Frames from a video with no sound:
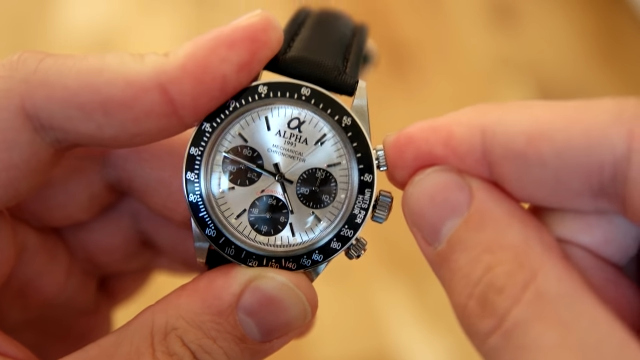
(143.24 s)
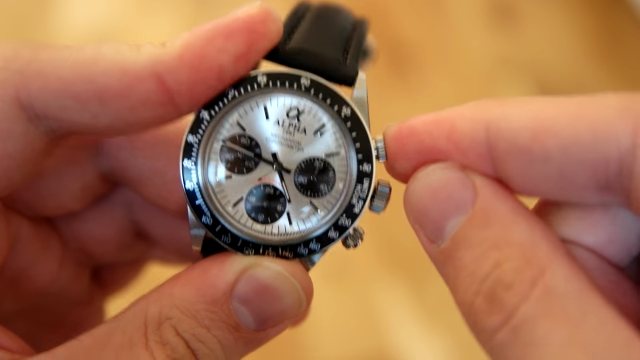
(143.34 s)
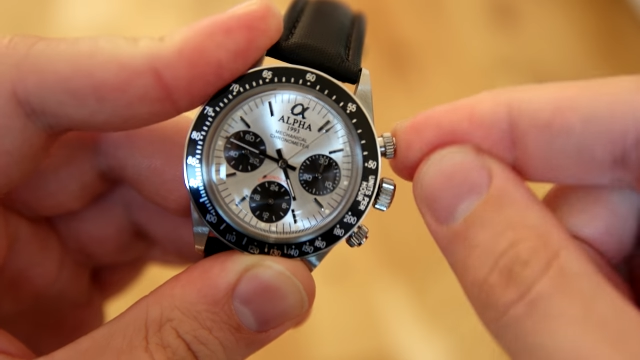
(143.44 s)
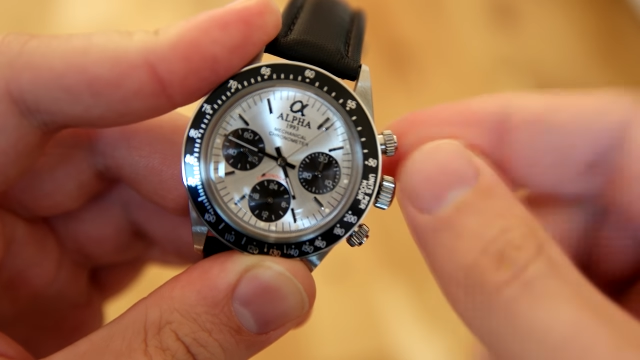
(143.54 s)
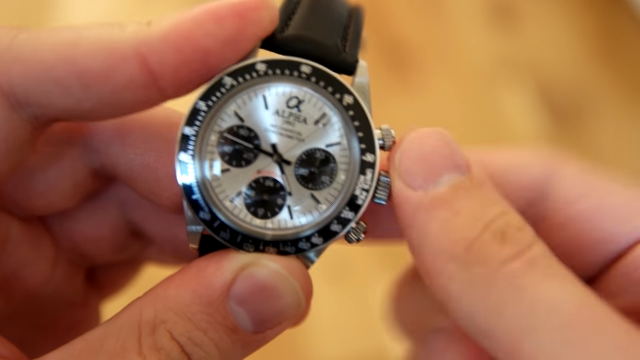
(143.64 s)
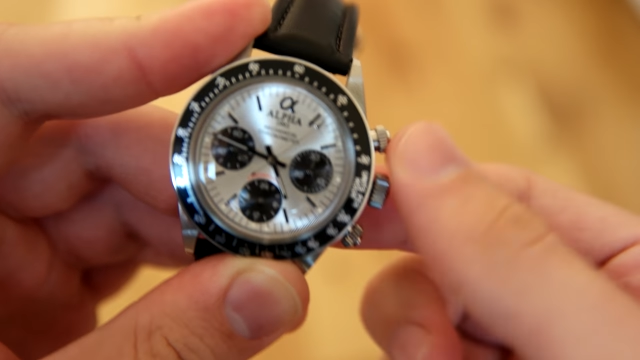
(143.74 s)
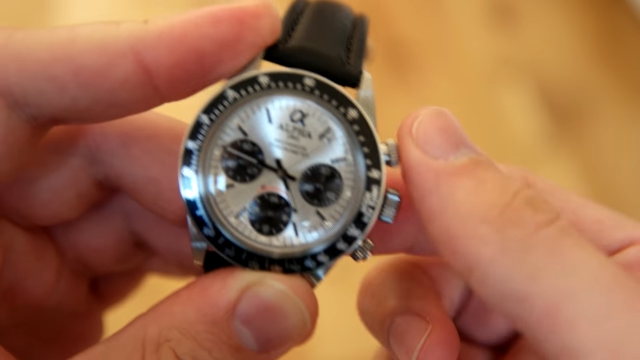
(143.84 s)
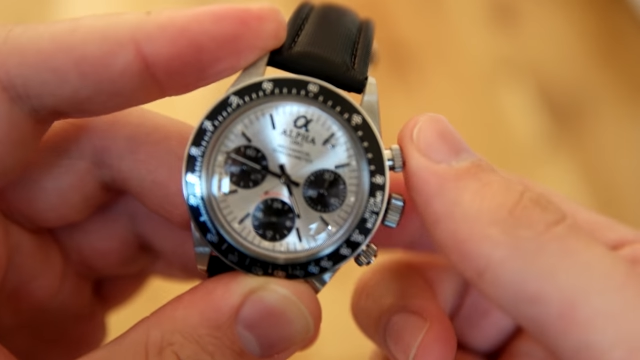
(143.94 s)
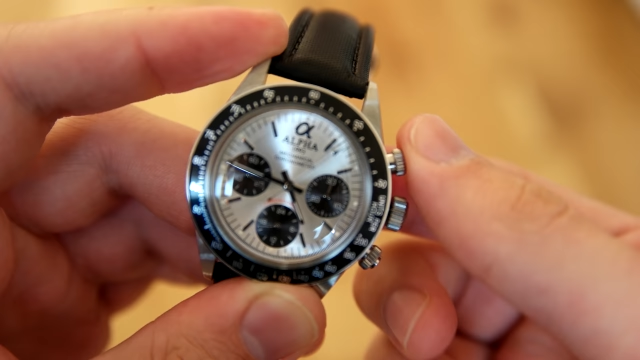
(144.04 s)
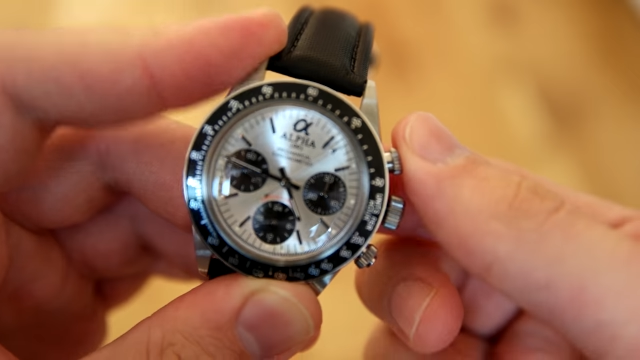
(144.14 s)
it's still a
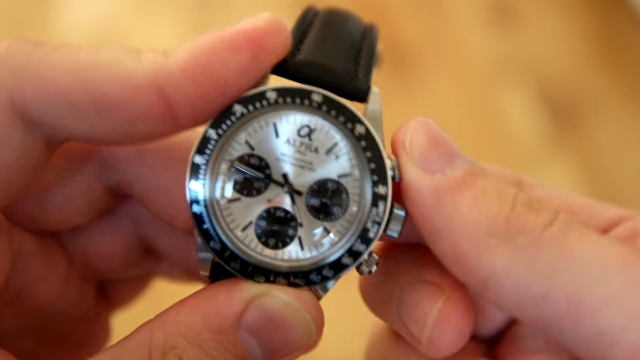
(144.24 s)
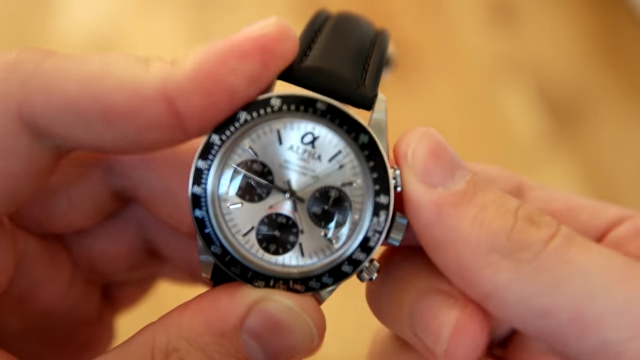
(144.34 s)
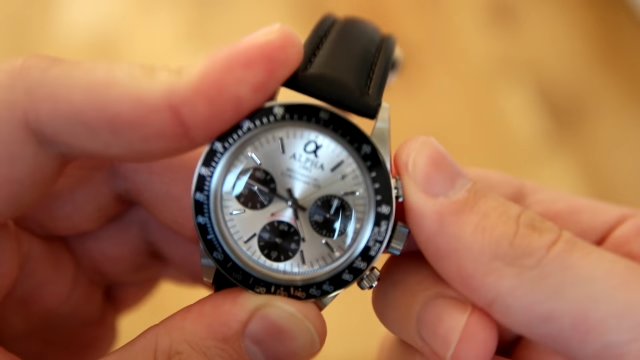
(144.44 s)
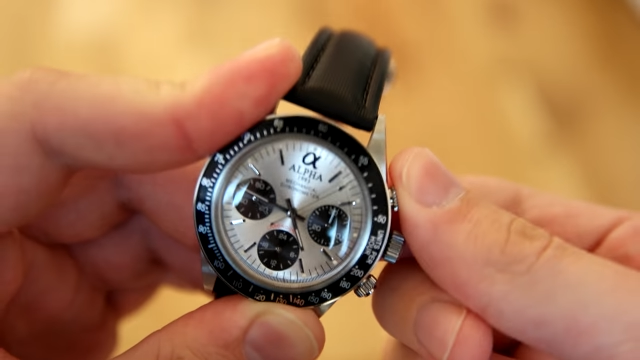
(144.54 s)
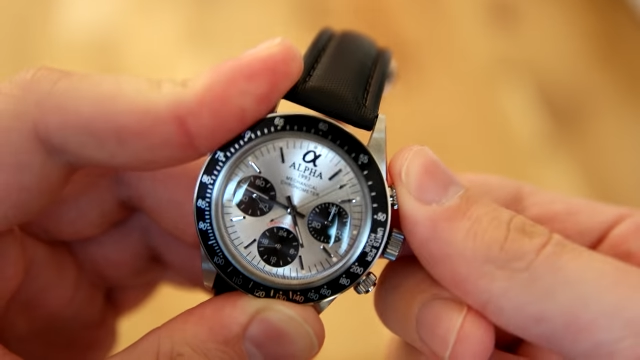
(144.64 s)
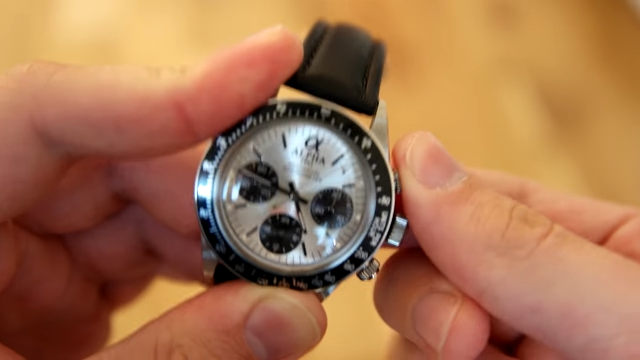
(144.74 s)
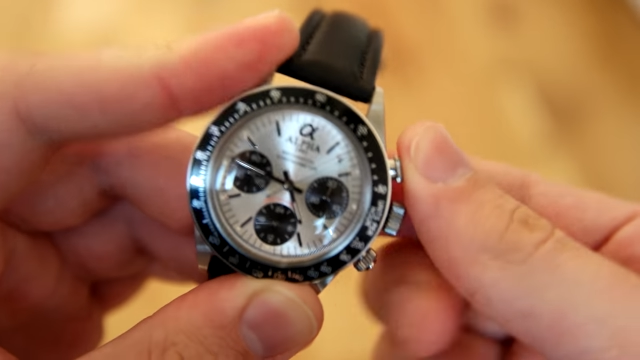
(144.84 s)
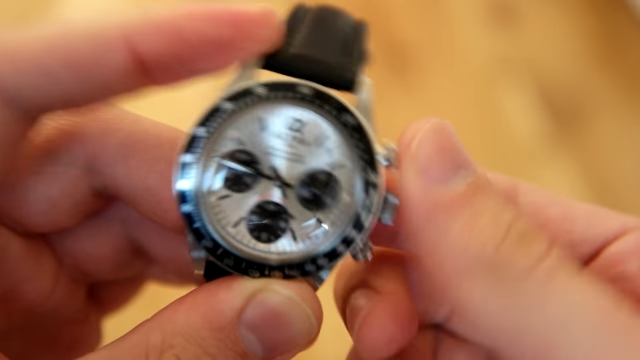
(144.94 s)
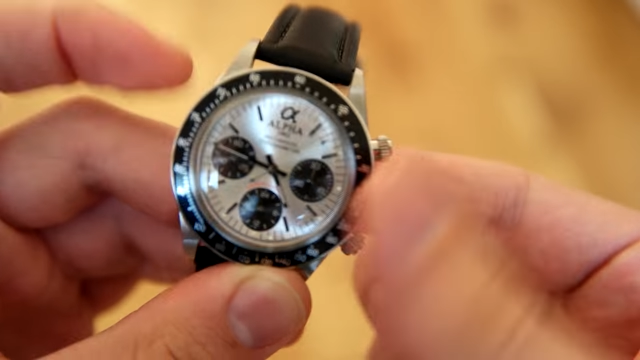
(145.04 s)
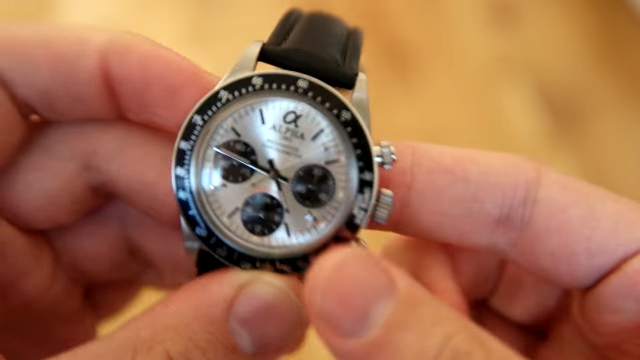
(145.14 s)
very reliable
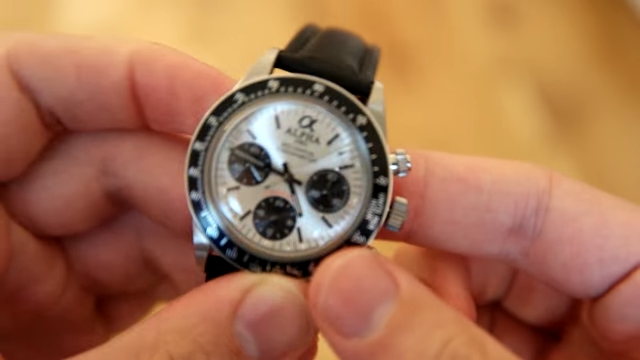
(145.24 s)
movement.